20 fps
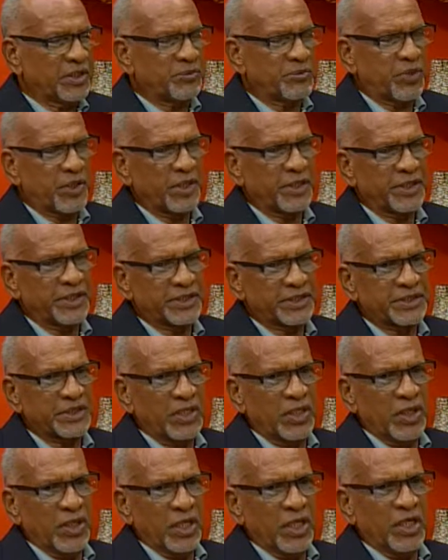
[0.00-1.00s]
politics.
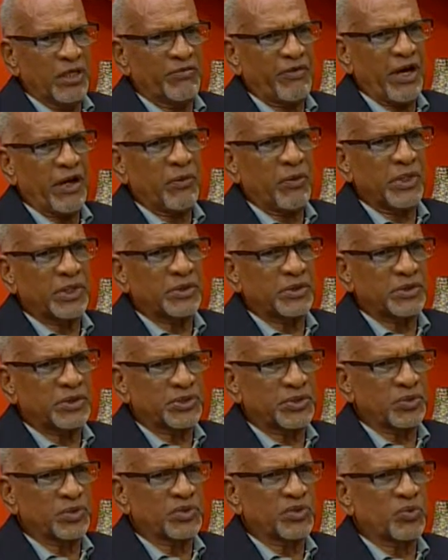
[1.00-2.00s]
If I were to
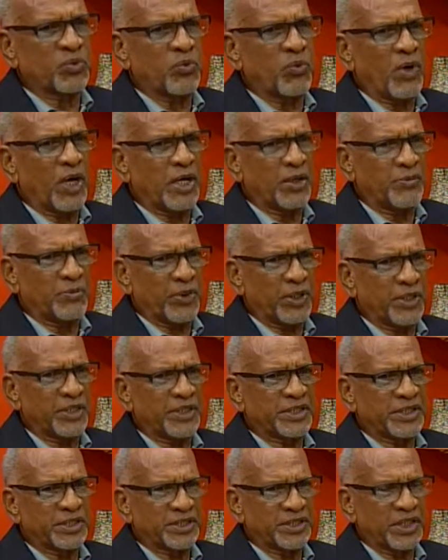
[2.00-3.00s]
choose one
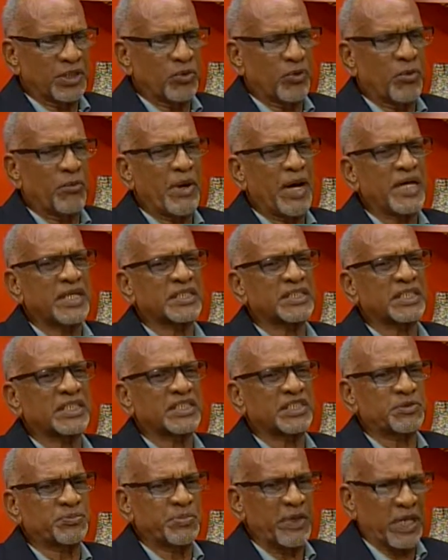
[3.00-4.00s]
politician whom I
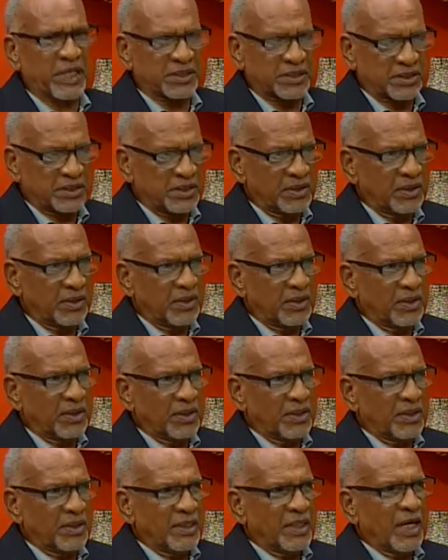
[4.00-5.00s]
suspect,
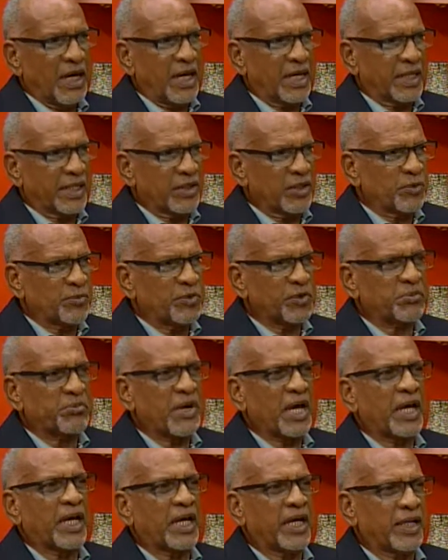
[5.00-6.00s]
I cannot put
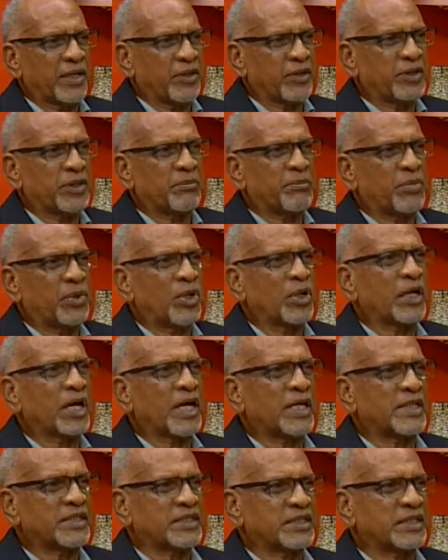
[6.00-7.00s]
my head on a block
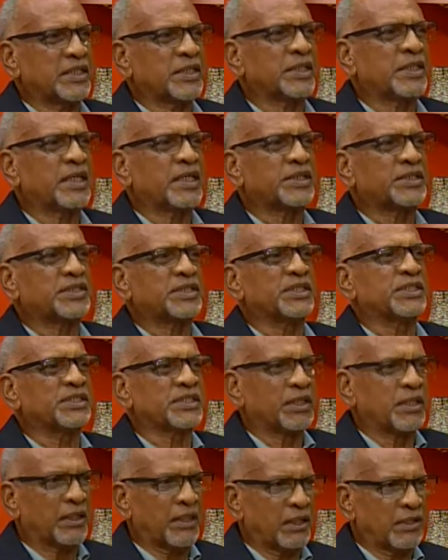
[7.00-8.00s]
and say that she's
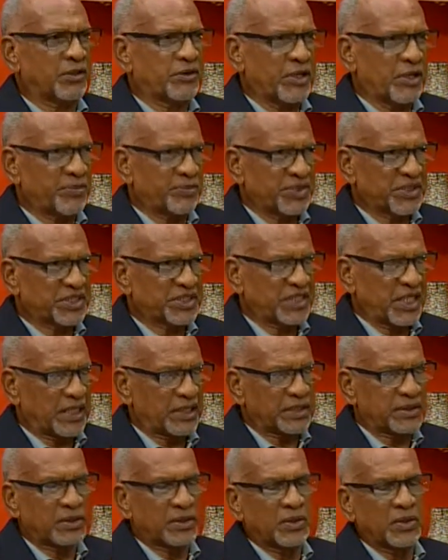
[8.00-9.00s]

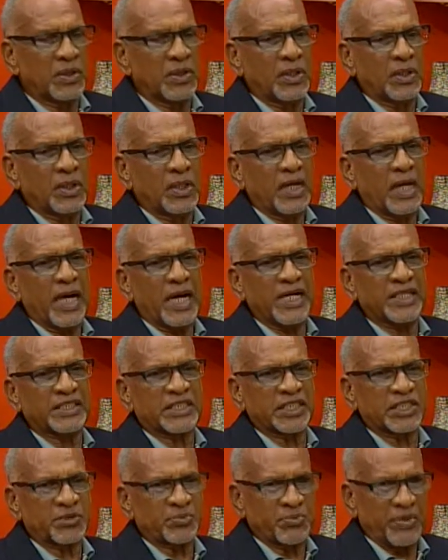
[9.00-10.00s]
100%. I
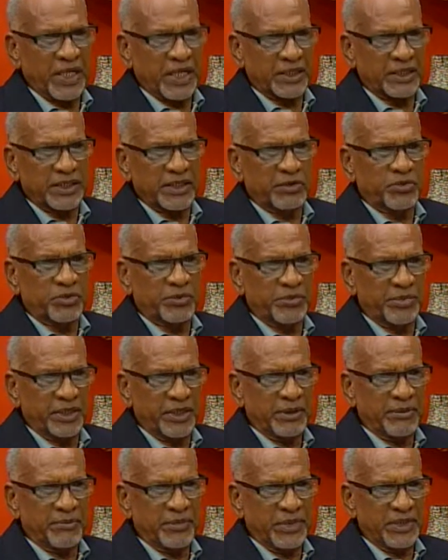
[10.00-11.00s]
suspect it would be
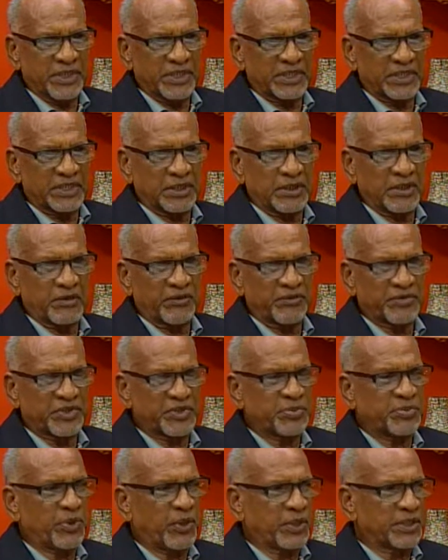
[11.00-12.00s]
the Minister of
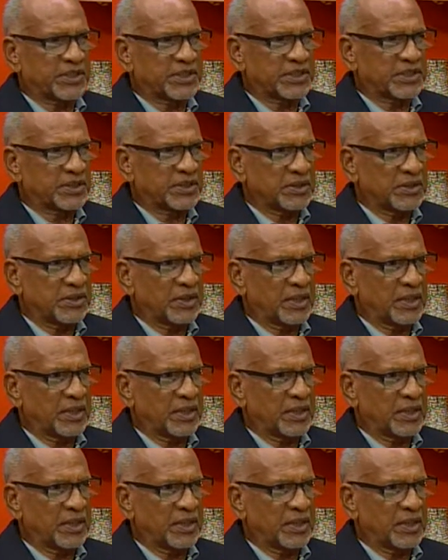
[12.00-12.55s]
Sports.